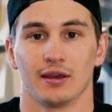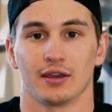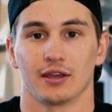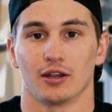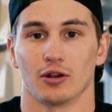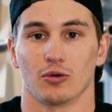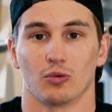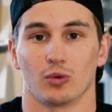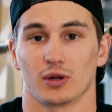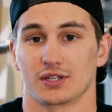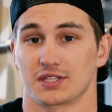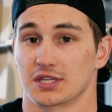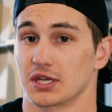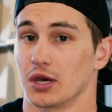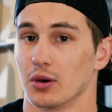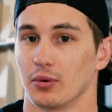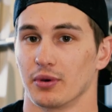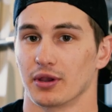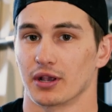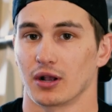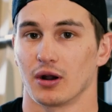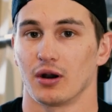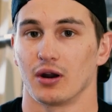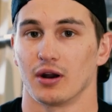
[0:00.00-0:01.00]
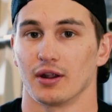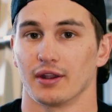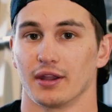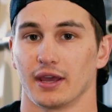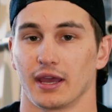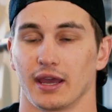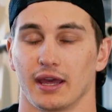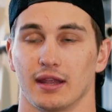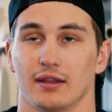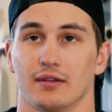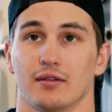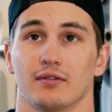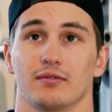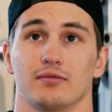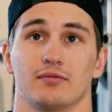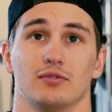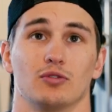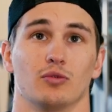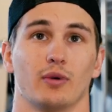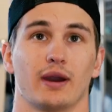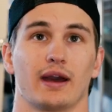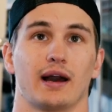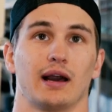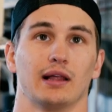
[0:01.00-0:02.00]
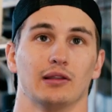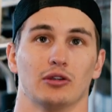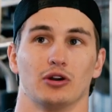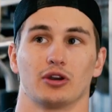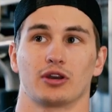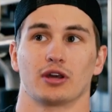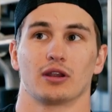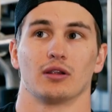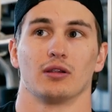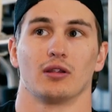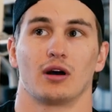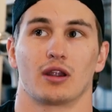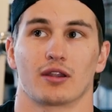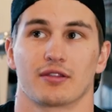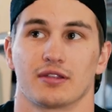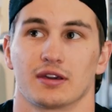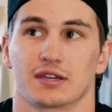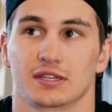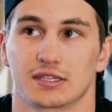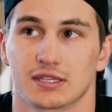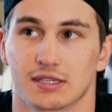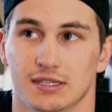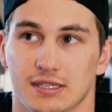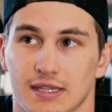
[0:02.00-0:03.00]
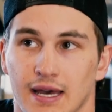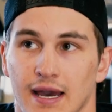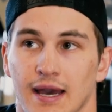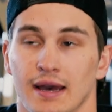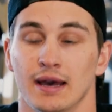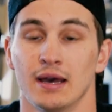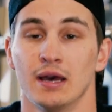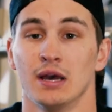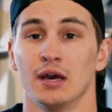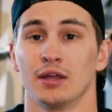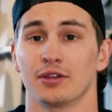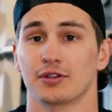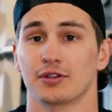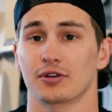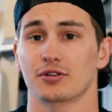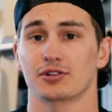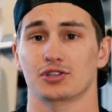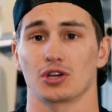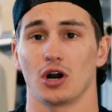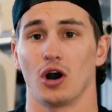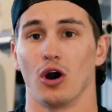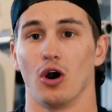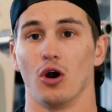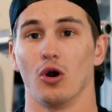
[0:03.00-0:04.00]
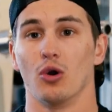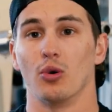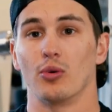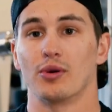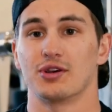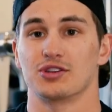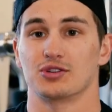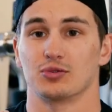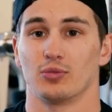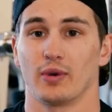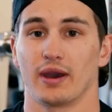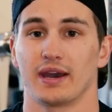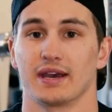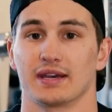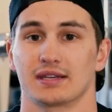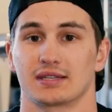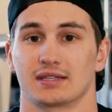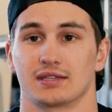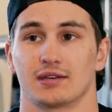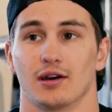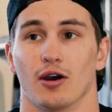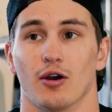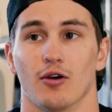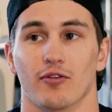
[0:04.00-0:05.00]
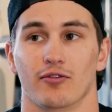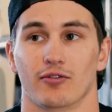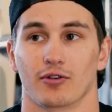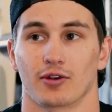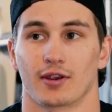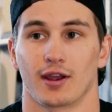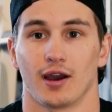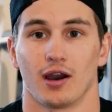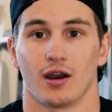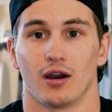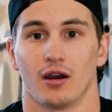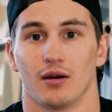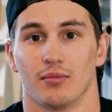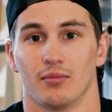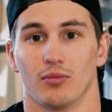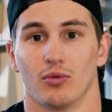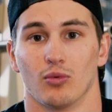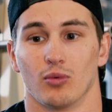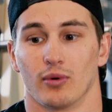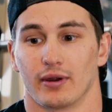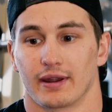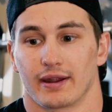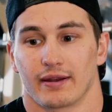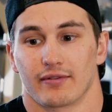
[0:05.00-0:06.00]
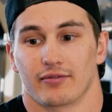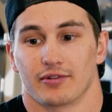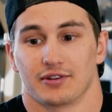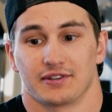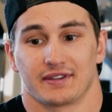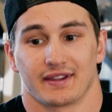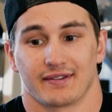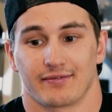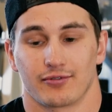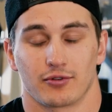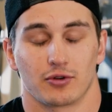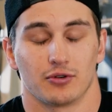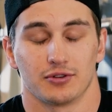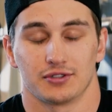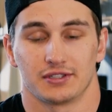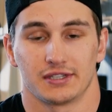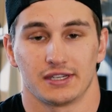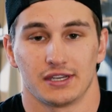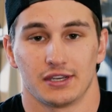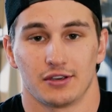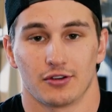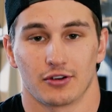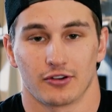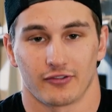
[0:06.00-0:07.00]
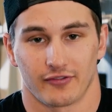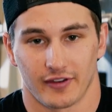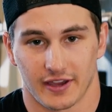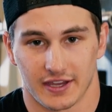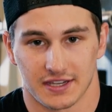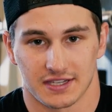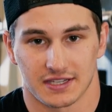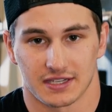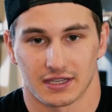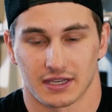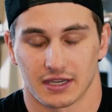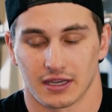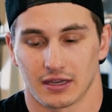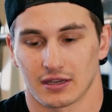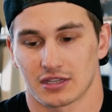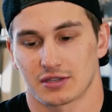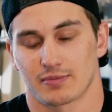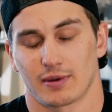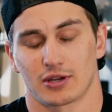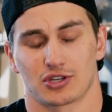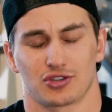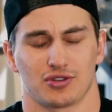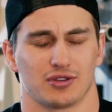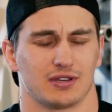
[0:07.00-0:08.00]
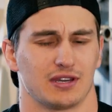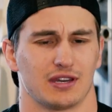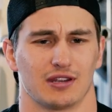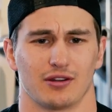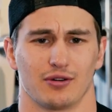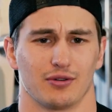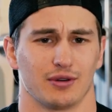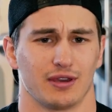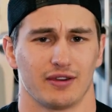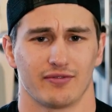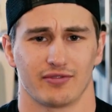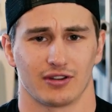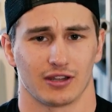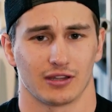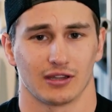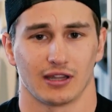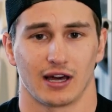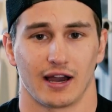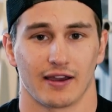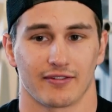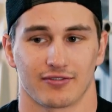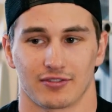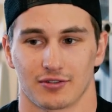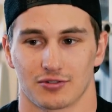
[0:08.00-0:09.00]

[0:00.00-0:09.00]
You know, what's going on? And the way I look at a lot of things is that there's always ways to overcome whatever difficulty you're facing, especially, you know, even in life.